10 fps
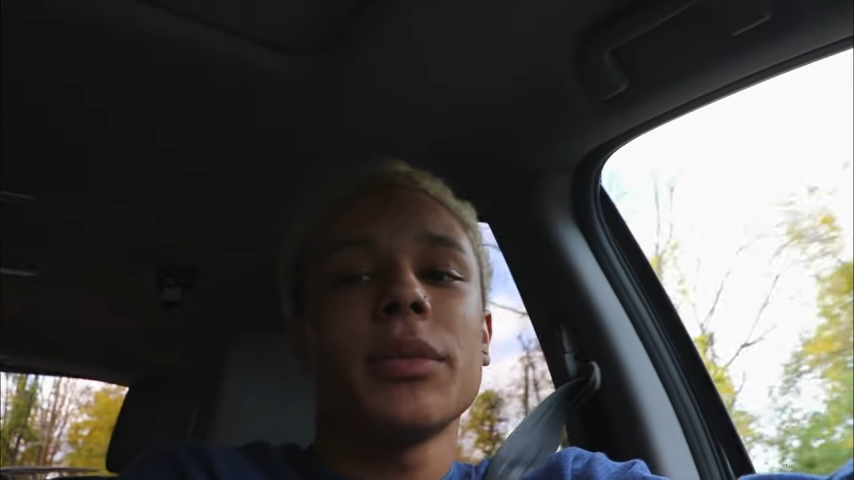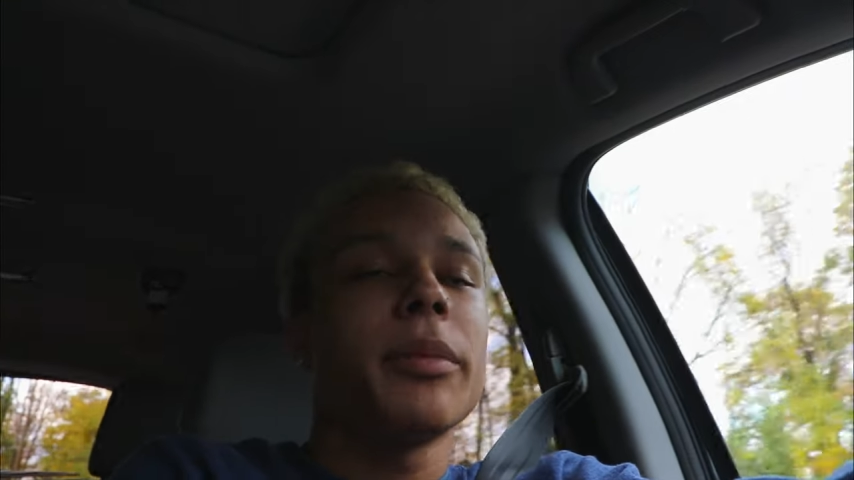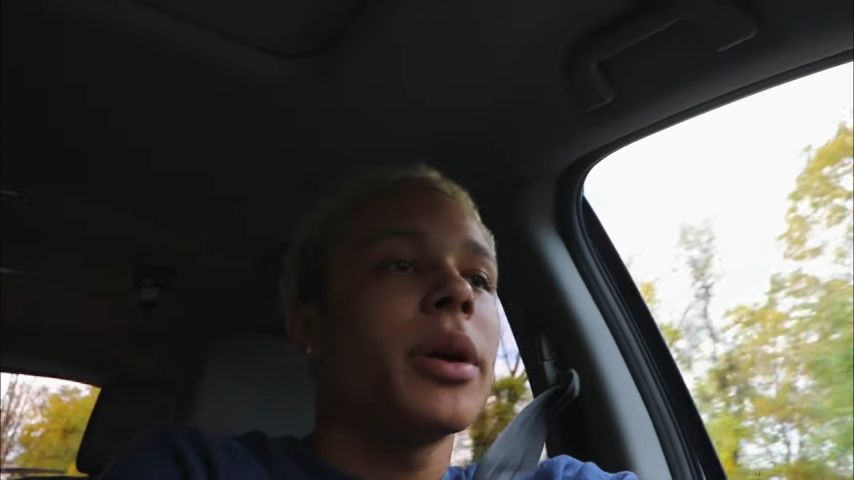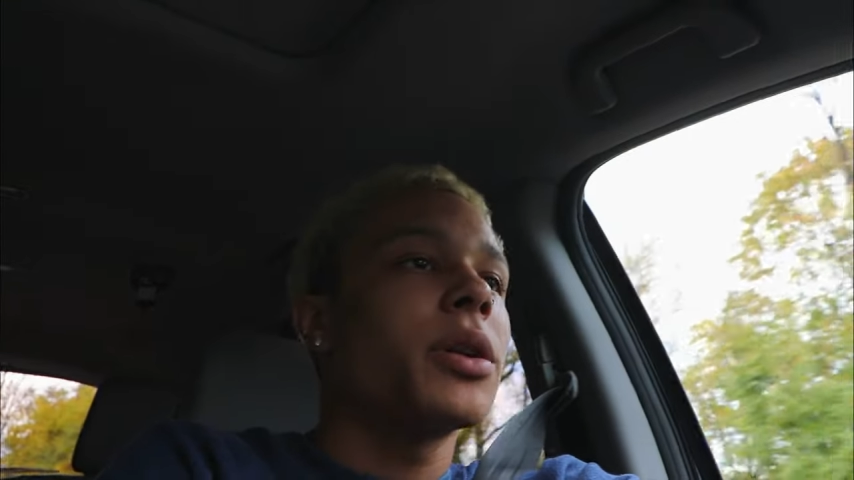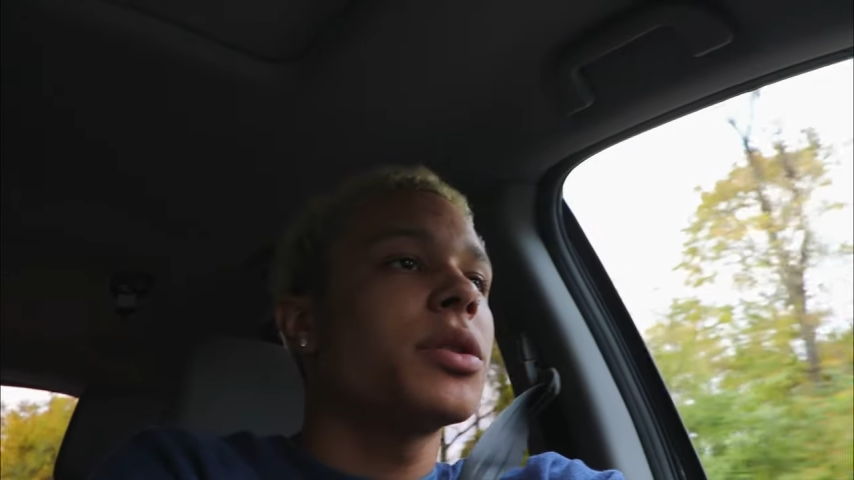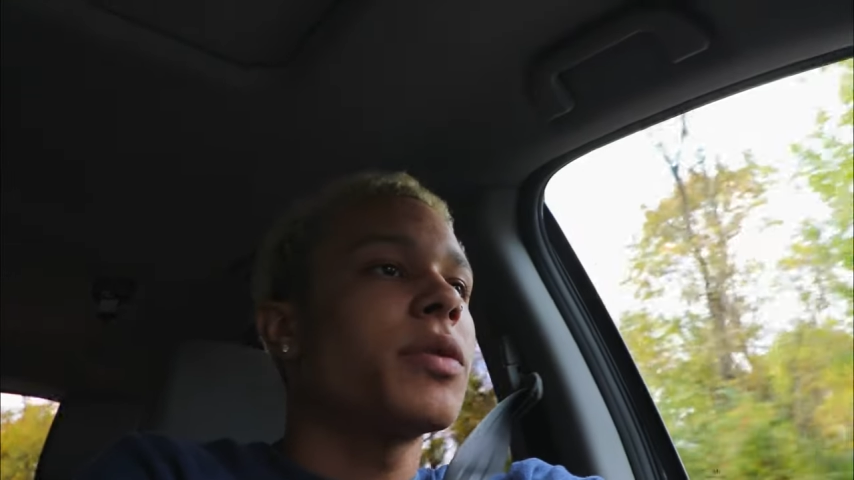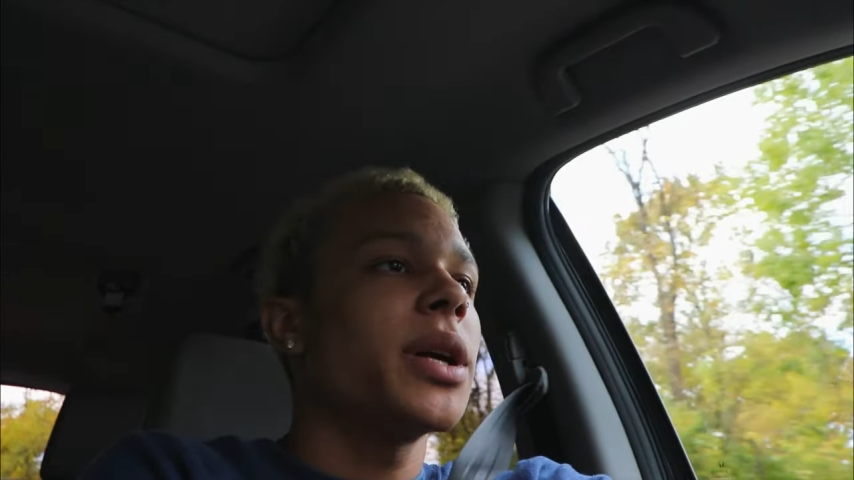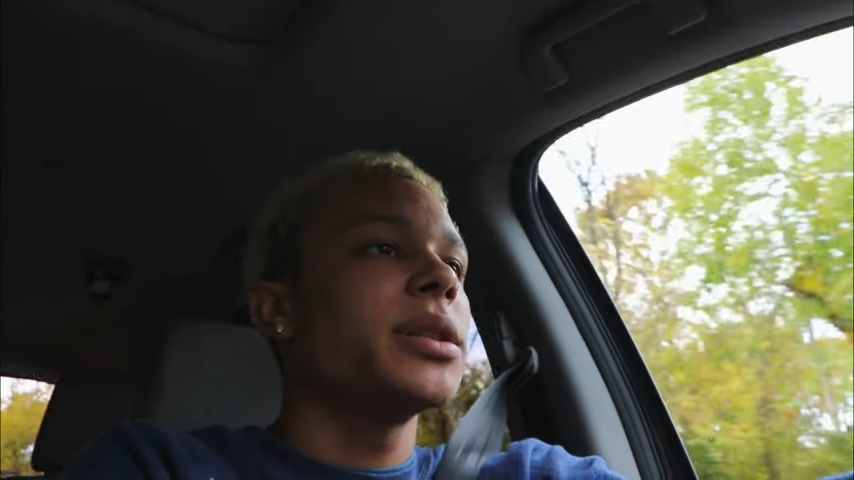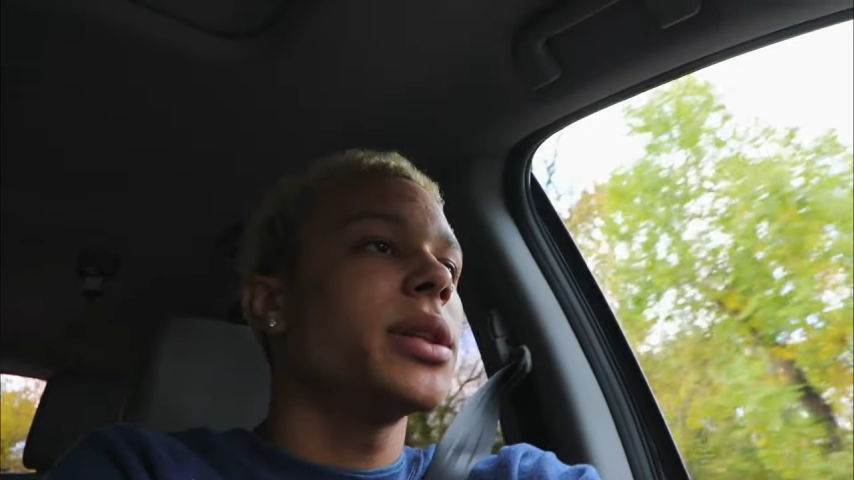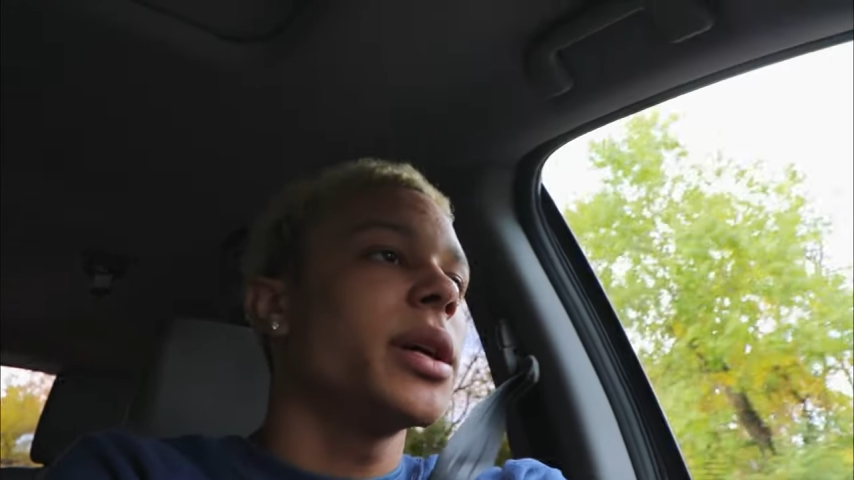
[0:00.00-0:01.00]
My brother's
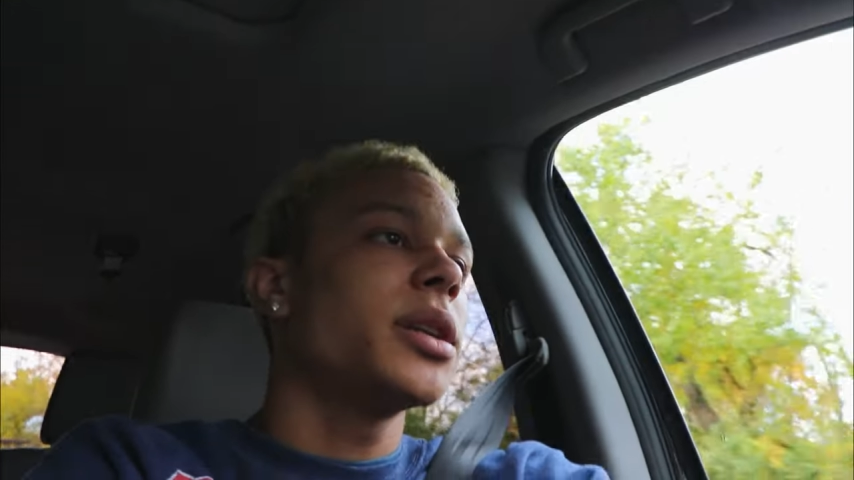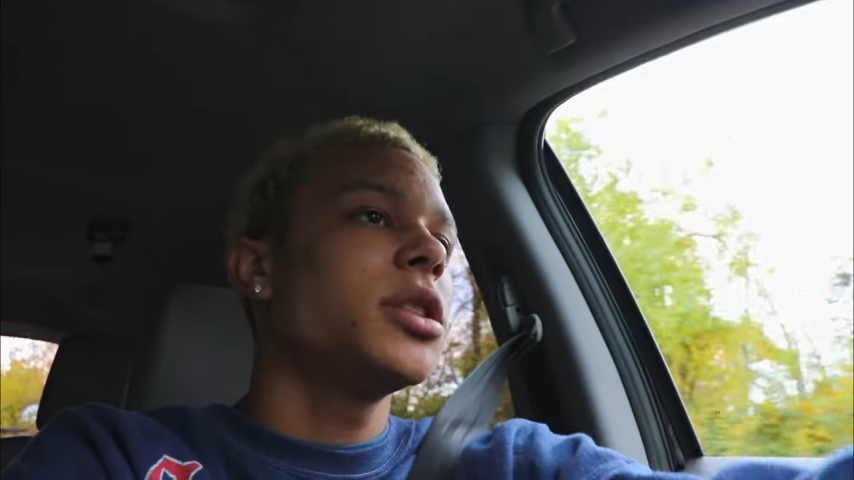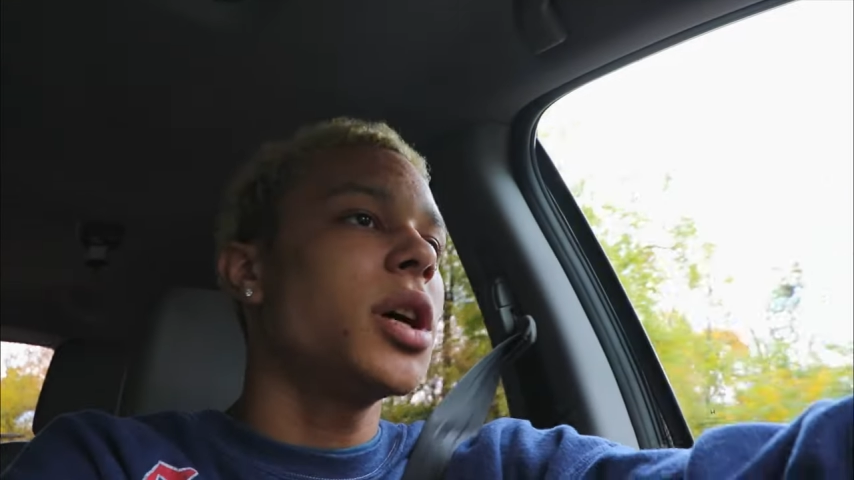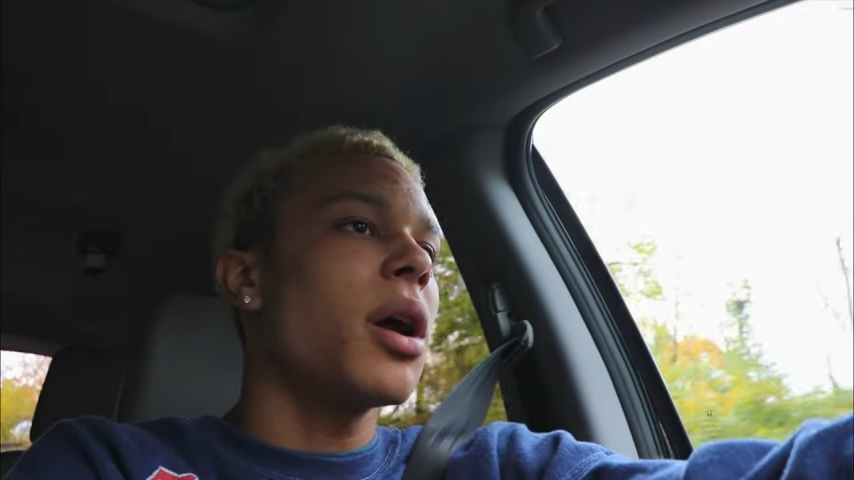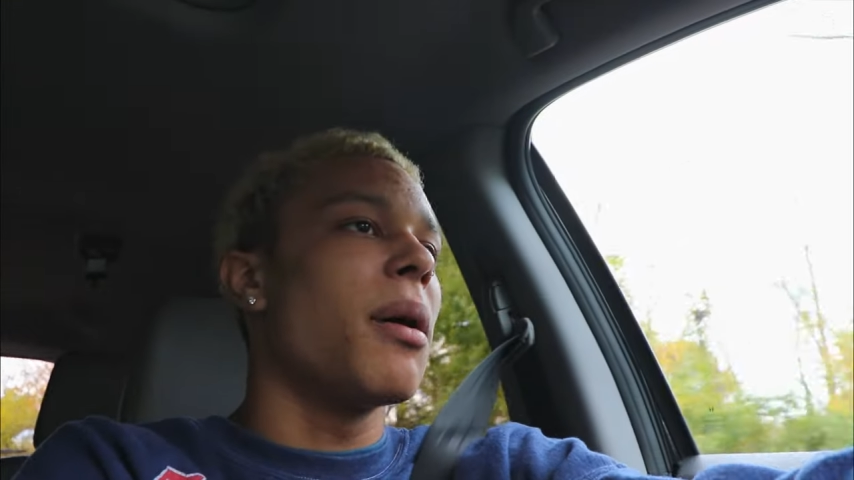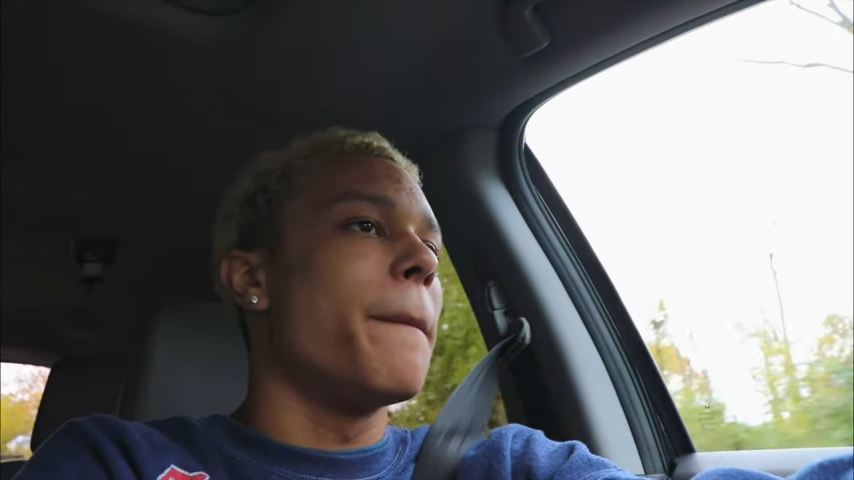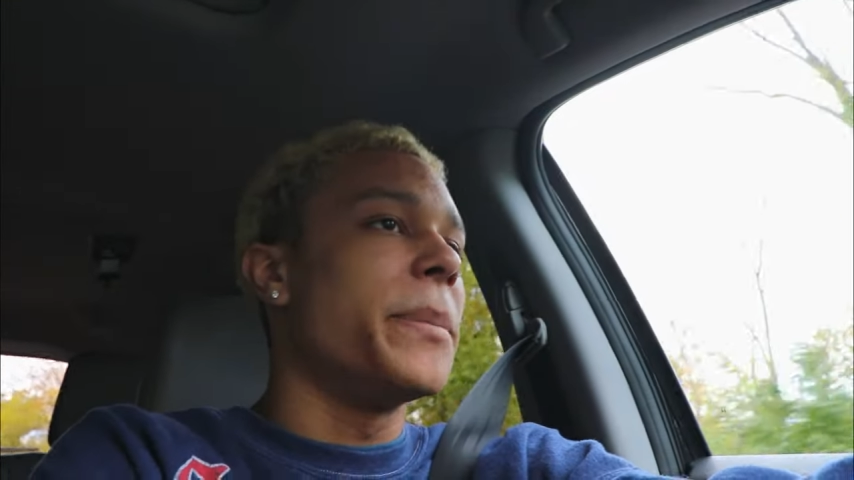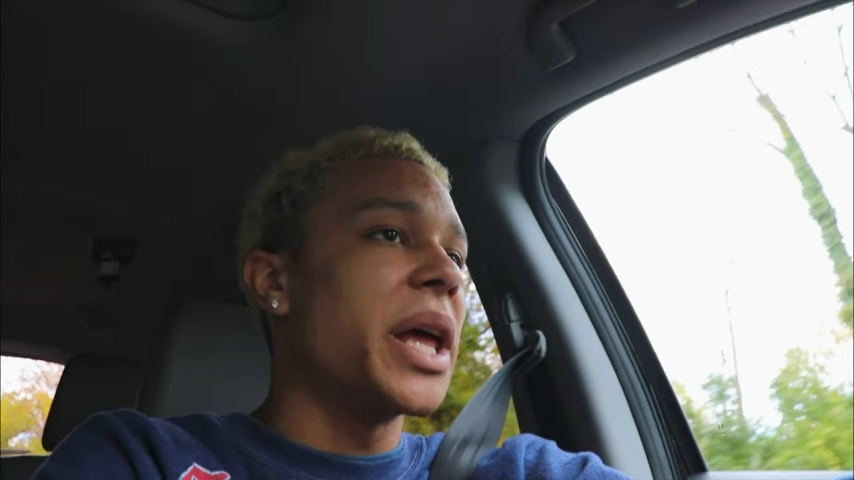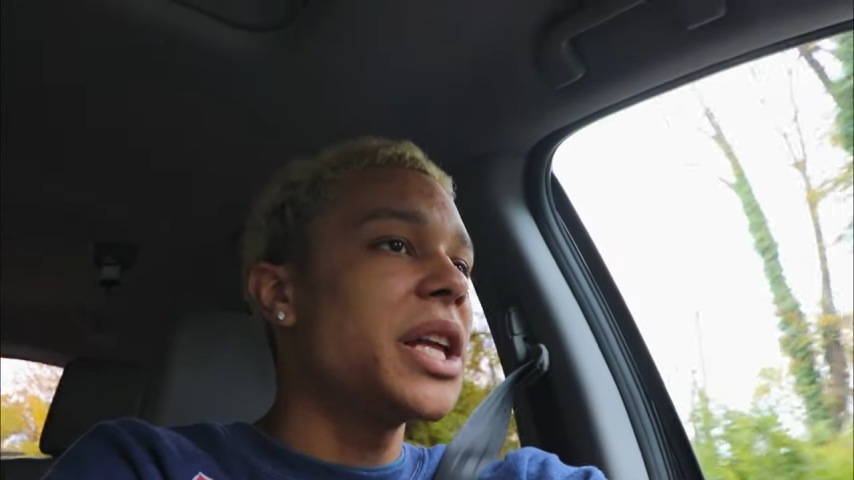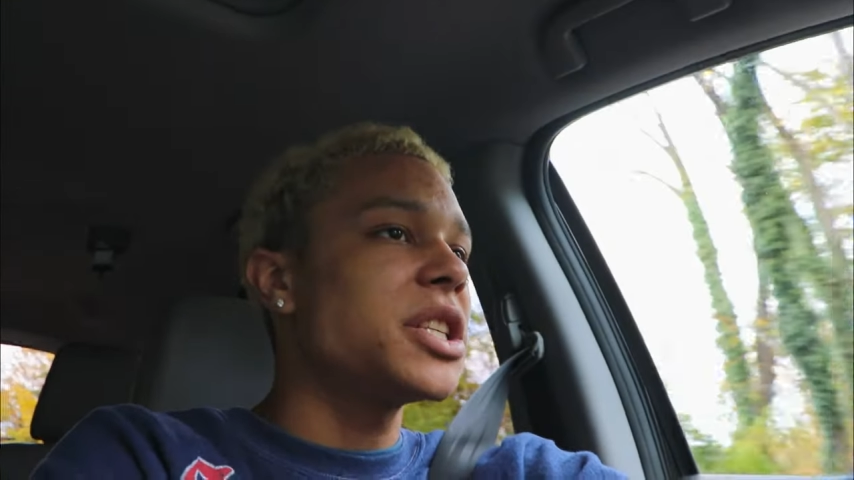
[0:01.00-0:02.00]
friend's like, shut up,
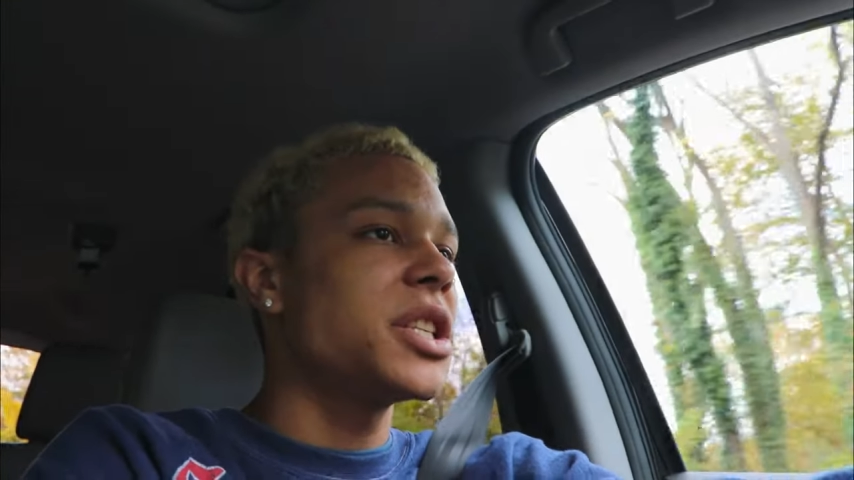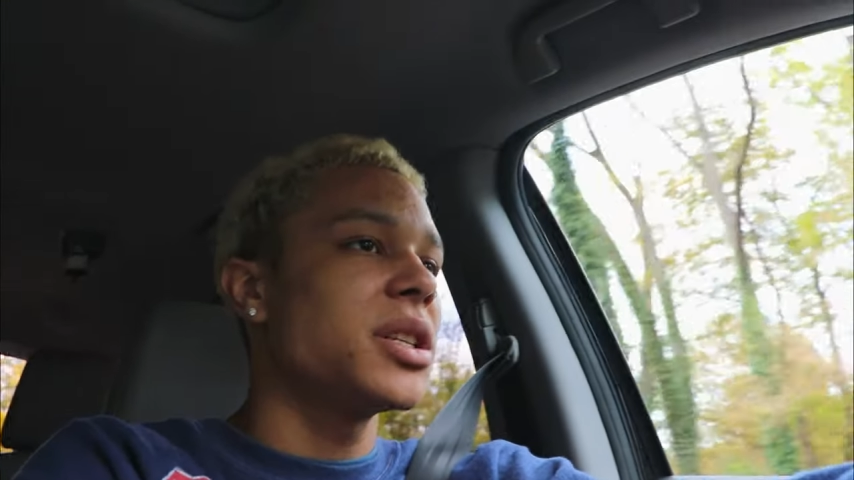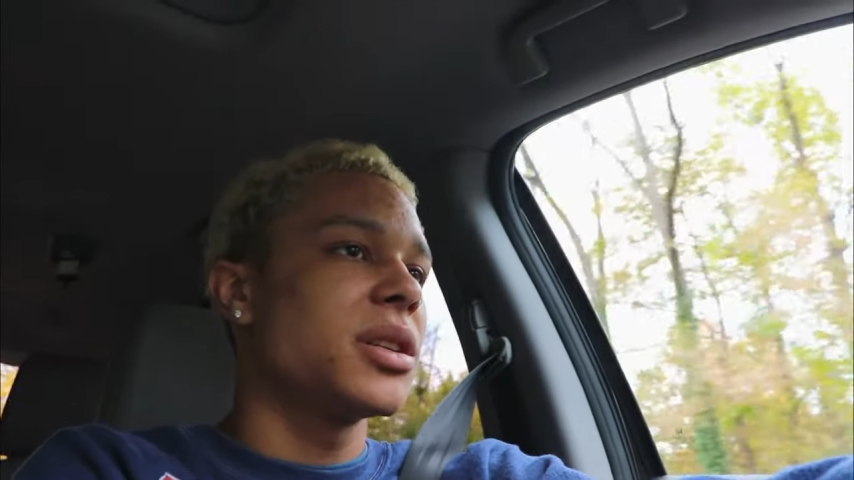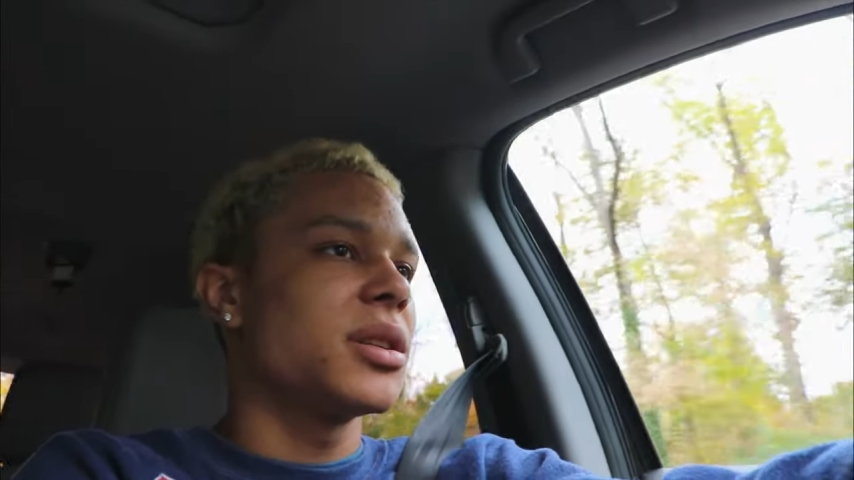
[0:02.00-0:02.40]
bitch.